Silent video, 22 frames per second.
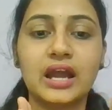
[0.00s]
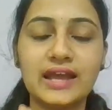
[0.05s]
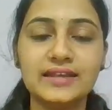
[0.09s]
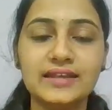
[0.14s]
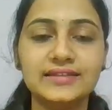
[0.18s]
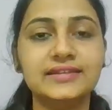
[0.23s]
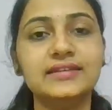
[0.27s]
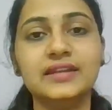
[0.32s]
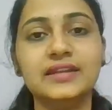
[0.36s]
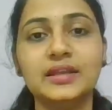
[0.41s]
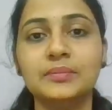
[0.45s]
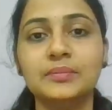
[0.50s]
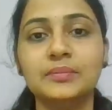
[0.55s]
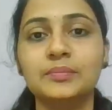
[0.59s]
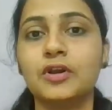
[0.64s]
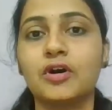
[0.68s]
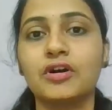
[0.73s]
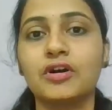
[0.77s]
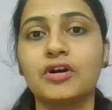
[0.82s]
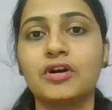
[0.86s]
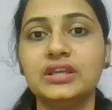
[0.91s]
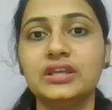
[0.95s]
As an
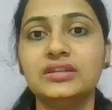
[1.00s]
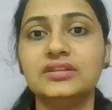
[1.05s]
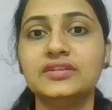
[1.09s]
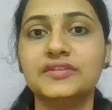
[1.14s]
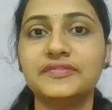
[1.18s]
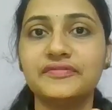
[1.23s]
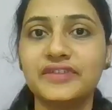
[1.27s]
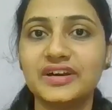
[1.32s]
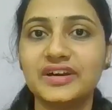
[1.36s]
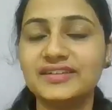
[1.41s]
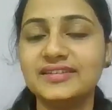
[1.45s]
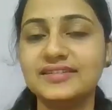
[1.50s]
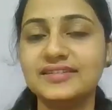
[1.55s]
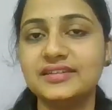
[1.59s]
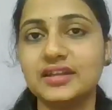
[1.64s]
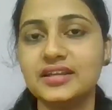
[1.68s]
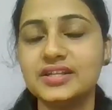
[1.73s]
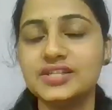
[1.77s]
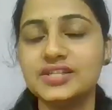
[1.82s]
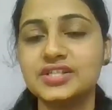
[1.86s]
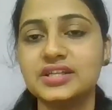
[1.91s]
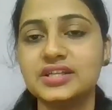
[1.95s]
employee, the first
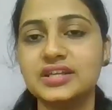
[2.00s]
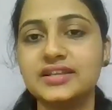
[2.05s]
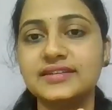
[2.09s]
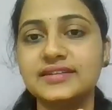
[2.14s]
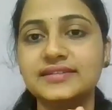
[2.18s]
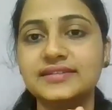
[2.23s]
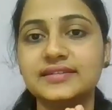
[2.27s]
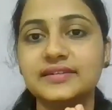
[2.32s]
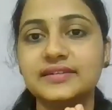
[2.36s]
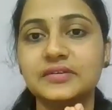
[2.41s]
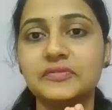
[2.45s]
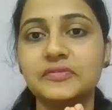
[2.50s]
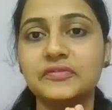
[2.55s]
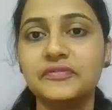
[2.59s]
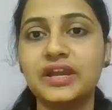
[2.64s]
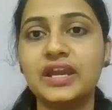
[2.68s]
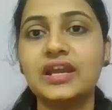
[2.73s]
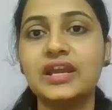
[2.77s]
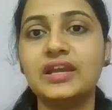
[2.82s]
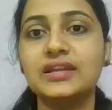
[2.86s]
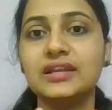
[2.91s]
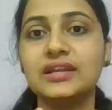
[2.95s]
stage is
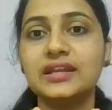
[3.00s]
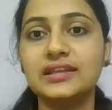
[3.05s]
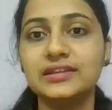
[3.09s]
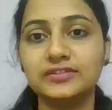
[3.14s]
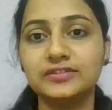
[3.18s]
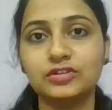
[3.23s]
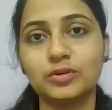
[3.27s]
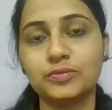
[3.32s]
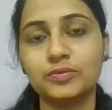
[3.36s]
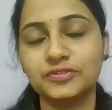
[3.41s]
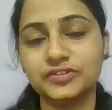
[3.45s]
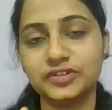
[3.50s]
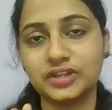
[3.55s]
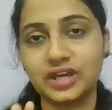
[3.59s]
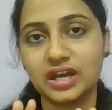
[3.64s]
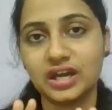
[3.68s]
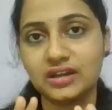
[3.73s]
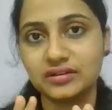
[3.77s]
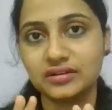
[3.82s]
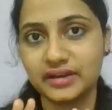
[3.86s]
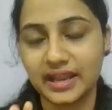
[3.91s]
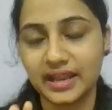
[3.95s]
where ESOPs
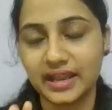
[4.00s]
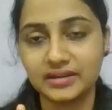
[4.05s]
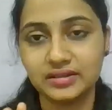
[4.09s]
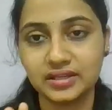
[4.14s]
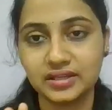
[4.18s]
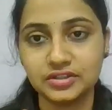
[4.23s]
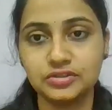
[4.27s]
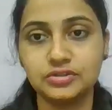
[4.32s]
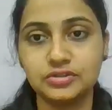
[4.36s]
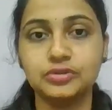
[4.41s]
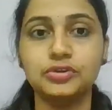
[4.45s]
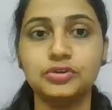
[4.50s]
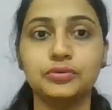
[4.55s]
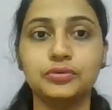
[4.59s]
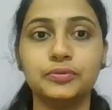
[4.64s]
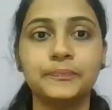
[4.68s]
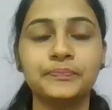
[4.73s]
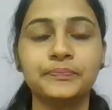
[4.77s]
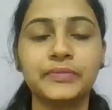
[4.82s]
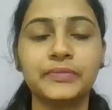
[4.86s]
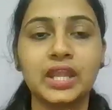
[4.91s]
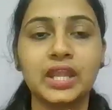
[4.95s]
are granted to
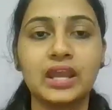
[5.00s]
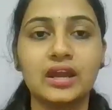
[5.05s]
you.